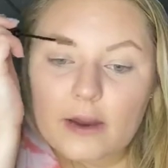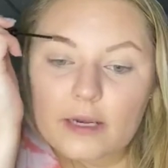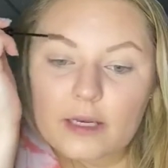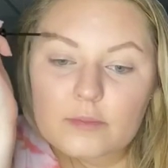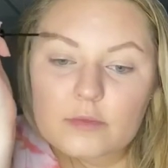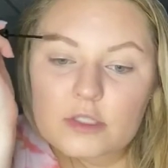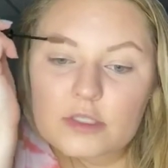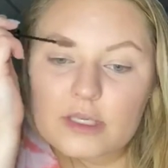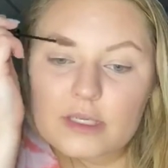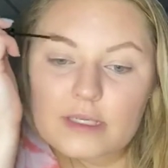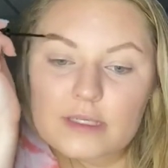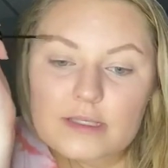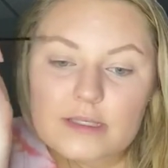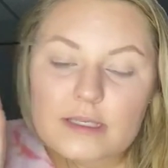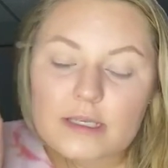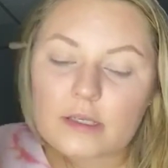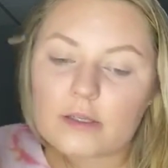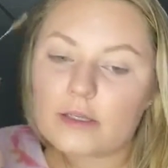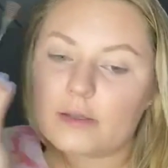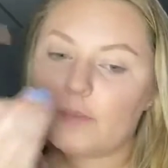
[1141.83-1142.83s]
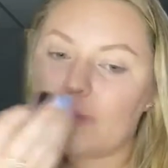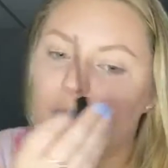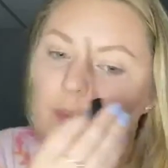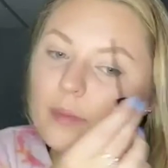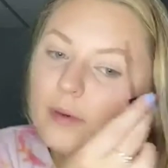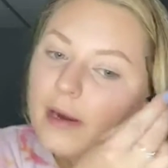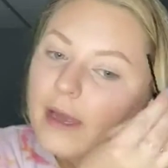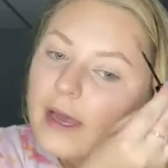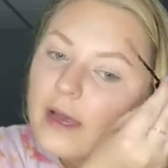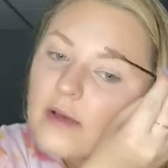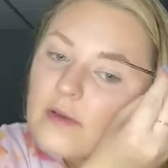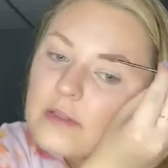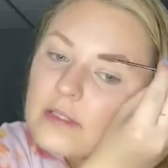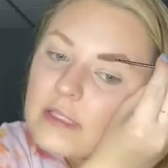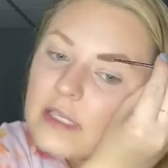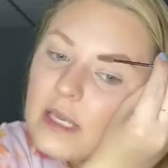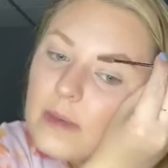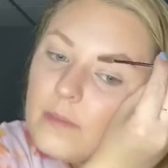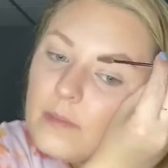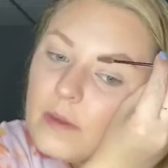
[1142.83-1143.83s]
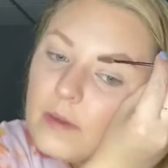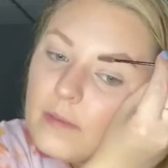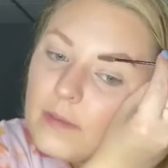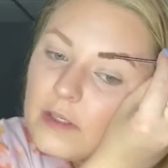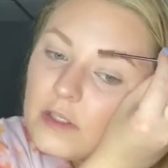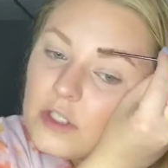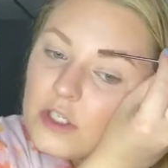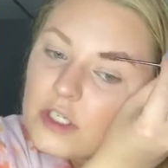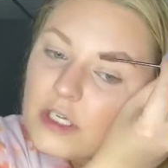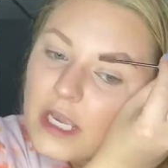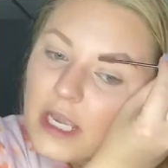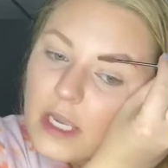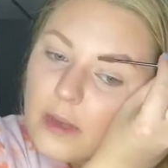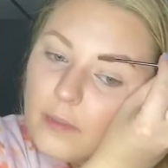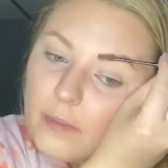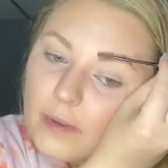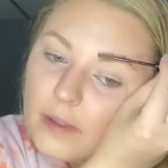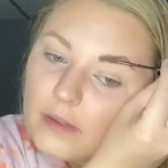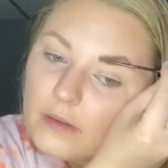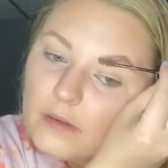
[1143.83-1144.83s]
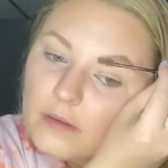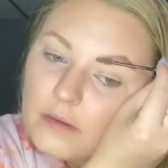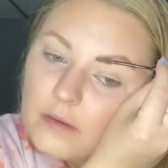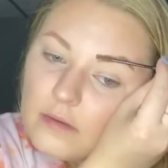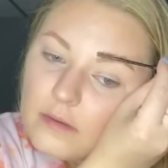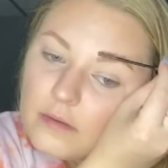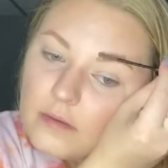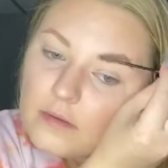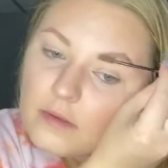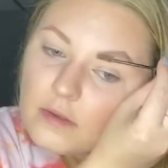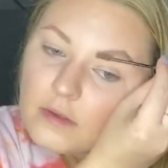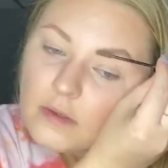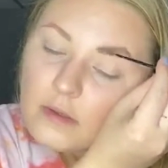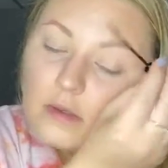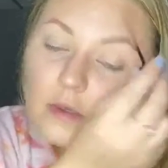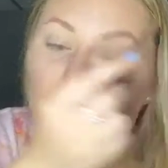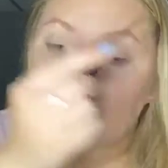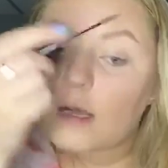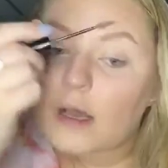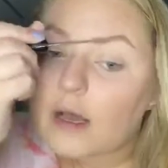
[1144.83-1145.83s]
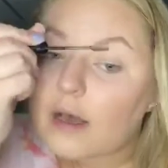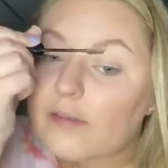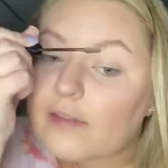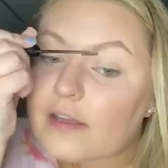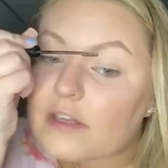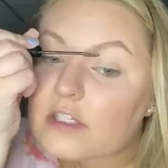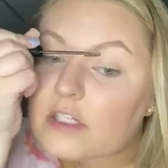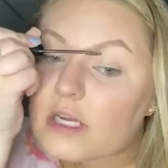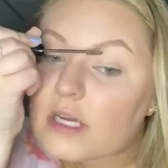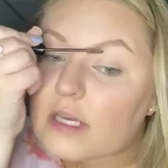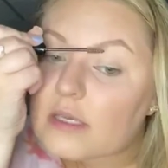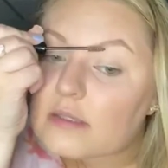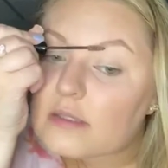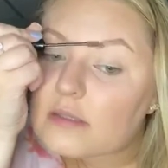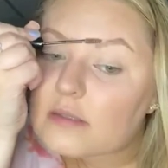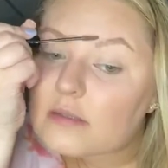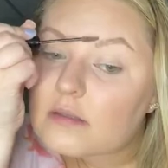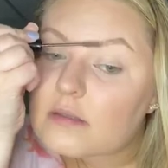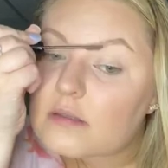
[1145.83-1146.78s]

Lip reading: and I'm just going to seal in my brows, keep them in shape and all that jazz.